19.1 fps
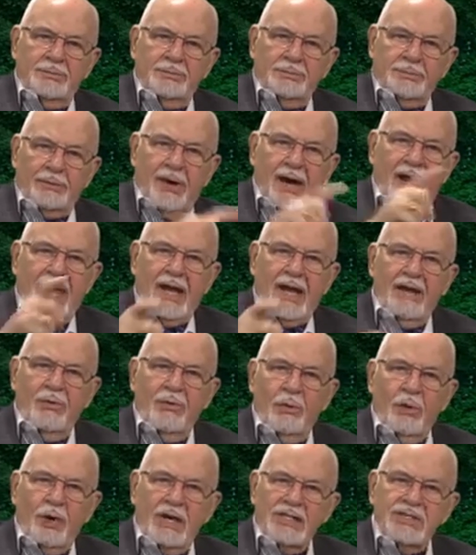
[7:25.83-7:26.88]

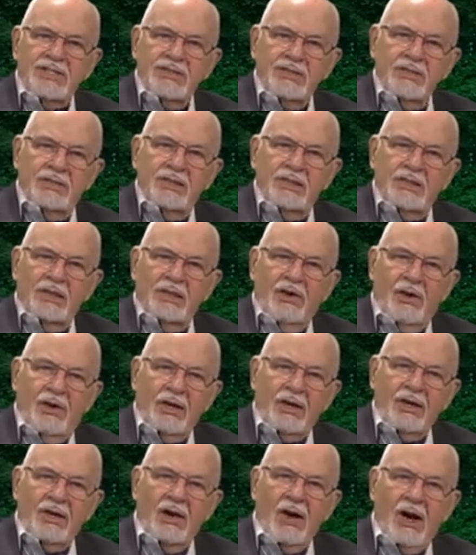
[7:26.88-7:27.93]
praying what is
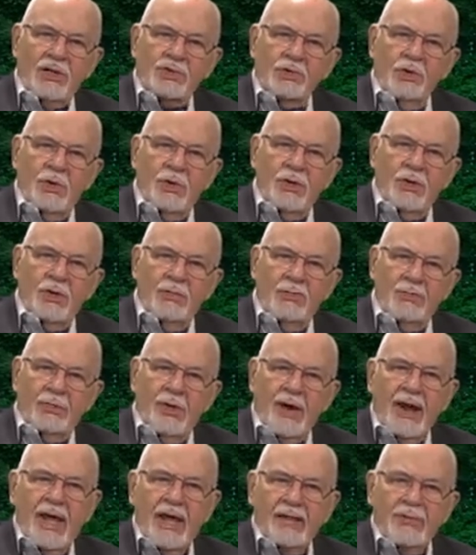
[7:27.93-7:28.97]
according to God's word,
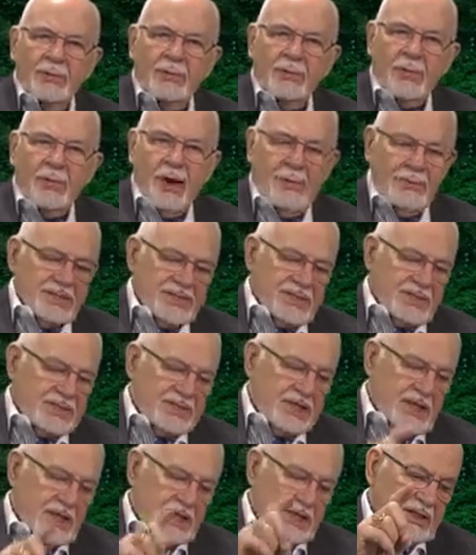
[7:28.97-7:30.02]
praying the
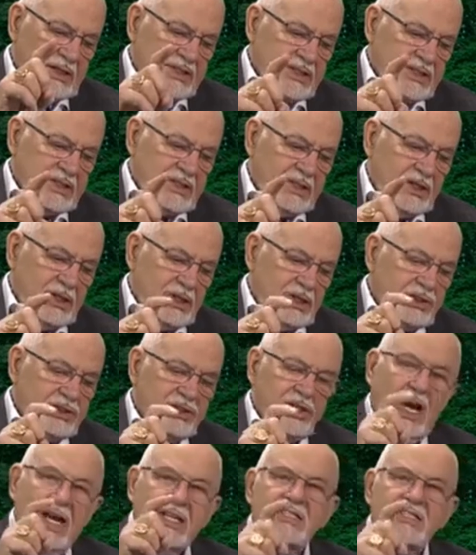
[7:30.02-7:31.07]
promises. Listen,
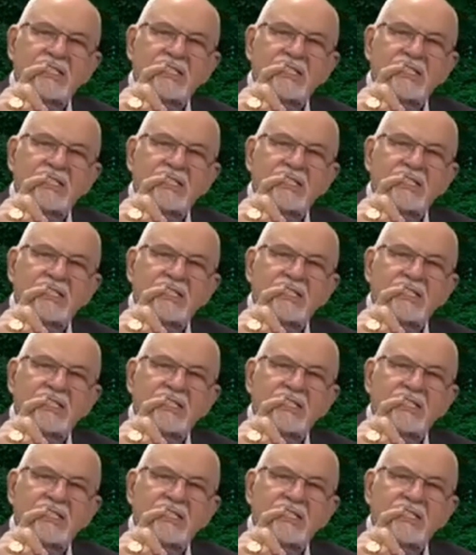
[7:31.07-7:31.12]
John